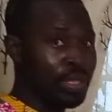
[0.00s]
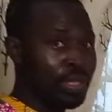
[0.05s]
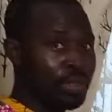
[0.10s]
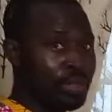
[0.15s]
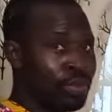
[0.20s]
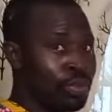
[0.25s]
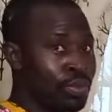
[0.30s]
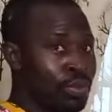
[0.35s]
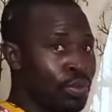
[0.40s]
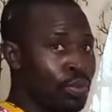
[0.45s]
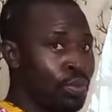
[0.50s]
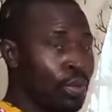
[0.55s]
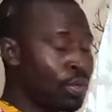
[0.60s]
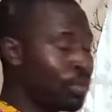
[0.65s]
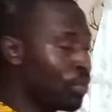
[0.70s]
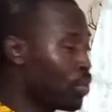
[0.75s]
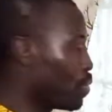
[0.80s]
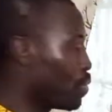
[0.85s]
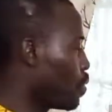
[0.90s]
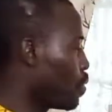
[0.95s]
32, we want
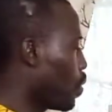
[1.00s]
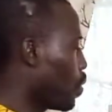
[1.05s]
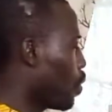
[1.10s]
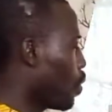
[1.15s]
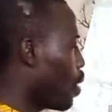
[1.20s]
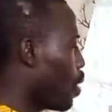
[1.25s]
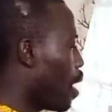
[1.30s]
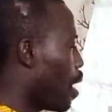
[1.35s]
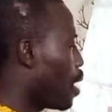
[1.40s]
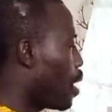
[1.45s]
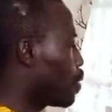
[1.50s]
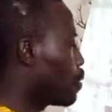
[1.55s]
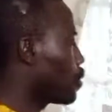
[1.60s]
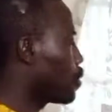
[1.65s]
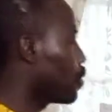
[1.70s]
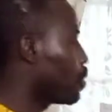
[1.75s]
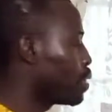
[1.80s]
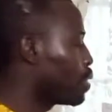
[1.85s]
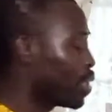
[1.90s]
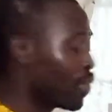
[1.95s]
to know how
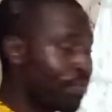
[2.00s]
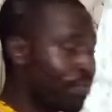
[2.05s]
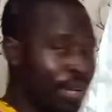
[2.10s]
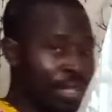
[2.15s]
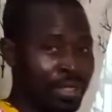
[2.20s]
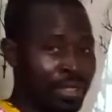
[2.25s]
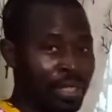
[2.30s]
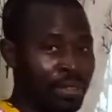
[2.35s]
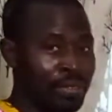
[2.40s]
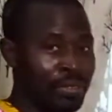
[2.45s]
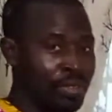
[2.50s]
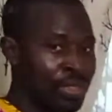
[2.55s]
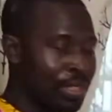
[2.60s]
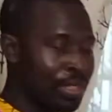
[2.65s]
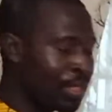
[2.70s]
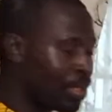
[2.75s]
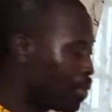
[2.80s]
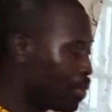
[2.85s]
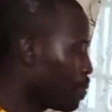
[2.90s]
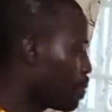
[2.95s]
to use the factor tree.